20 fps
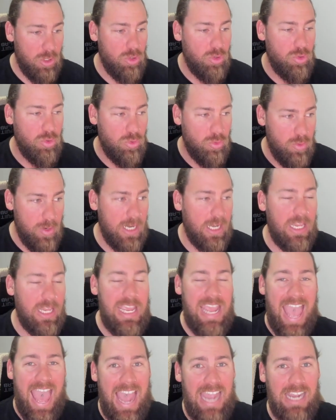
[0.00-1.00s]

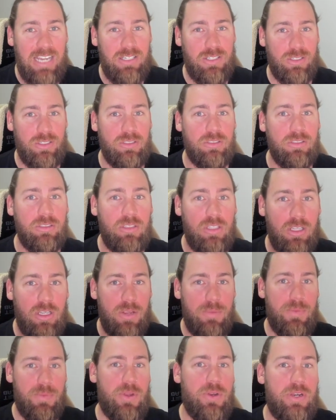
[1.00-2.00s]
really act on the
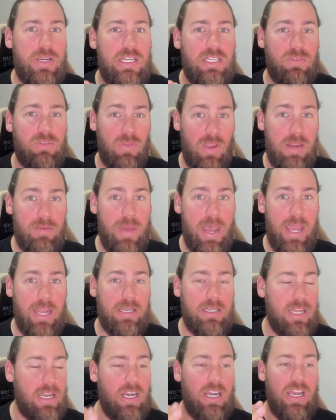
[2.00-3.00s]
community's
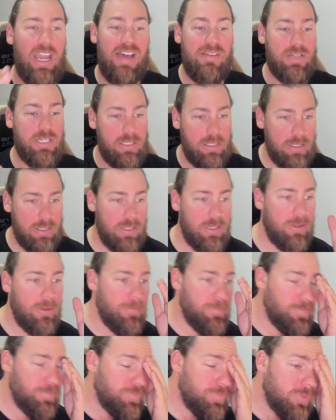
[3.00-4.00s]
feedback, and I love it.
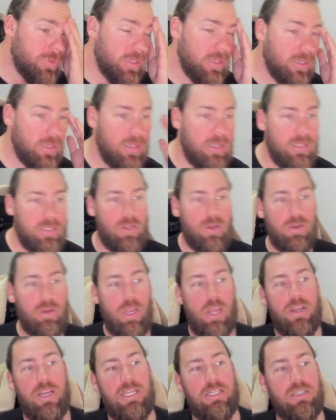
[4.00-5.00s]
So I'll
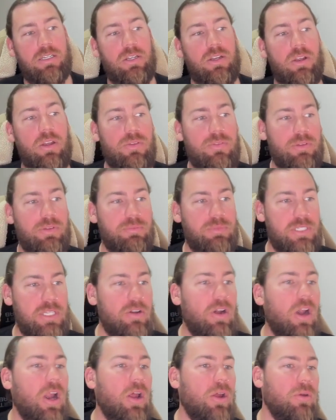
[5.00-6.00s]
go down to Illuvium
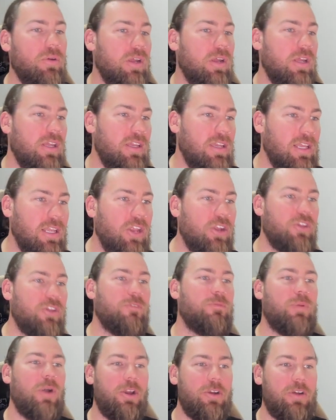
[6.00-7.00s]
0. A lot
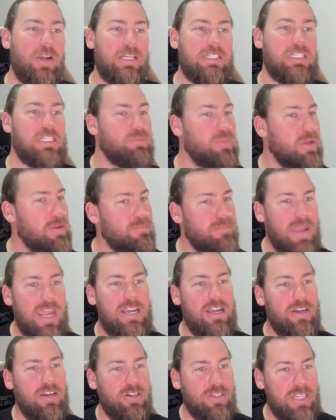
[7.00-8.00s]
of progress has been
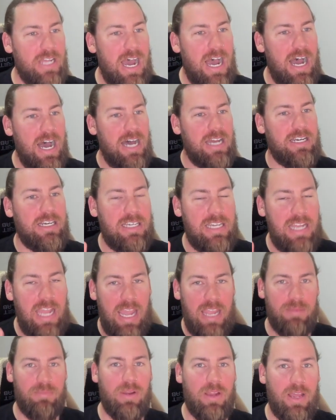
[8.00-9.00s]
made on the art and
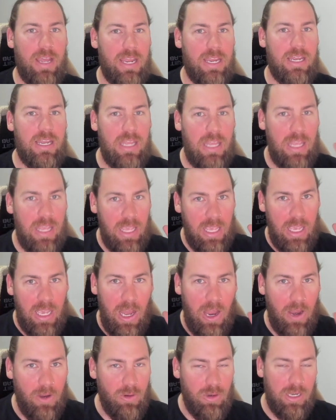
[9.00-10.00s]
gameplay.
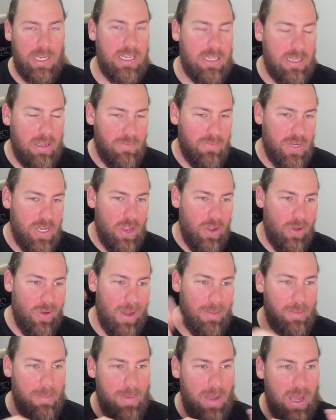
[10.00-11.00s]
I will link a video
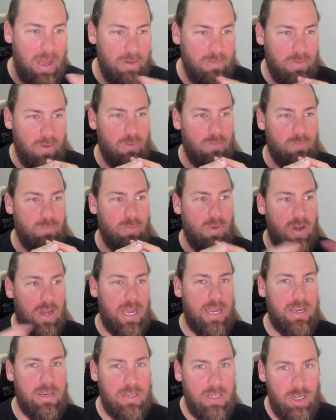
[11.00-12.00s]
up above of
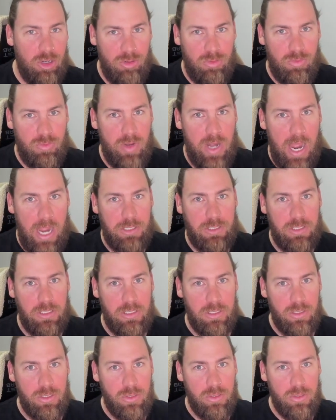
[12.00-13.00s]
my
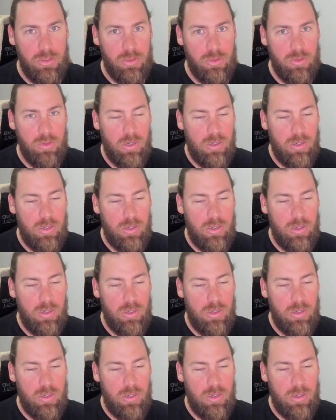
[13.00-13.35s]
reaction to